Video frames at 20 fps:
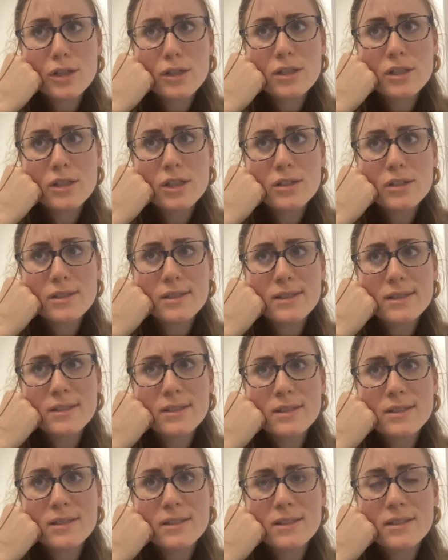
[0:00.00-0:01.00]
there's,
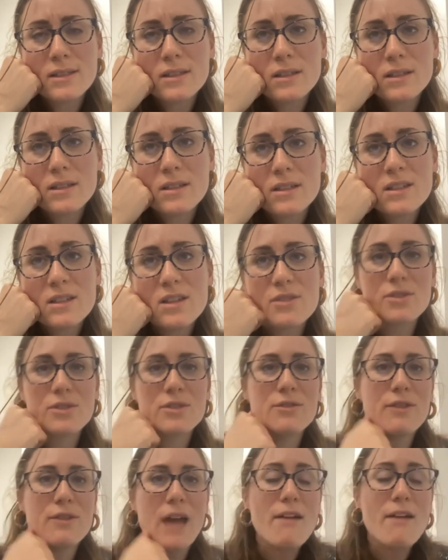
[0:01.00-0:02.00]
you
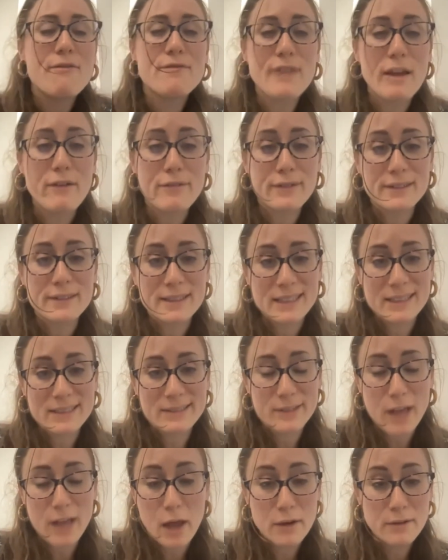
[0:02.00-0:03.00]
sort of, I've definitely
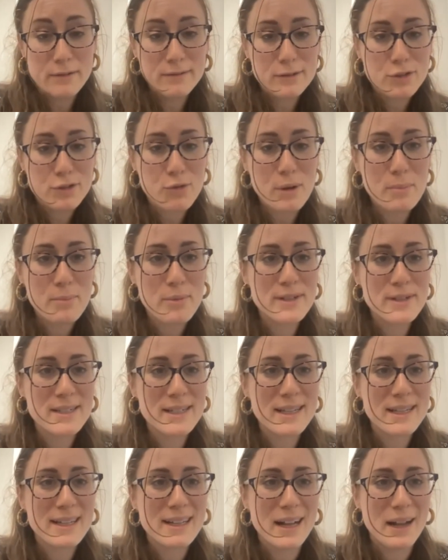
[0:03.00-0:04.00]
done screen
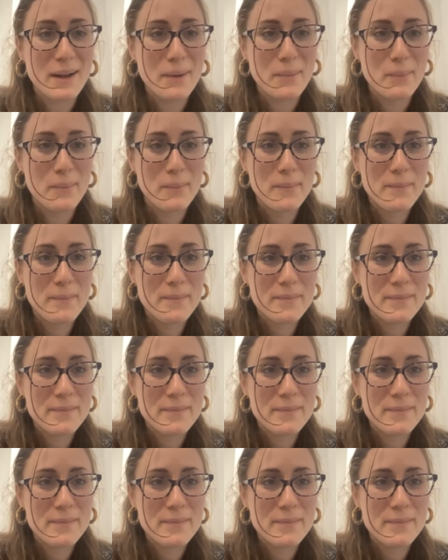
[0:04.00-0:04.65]
printing, um,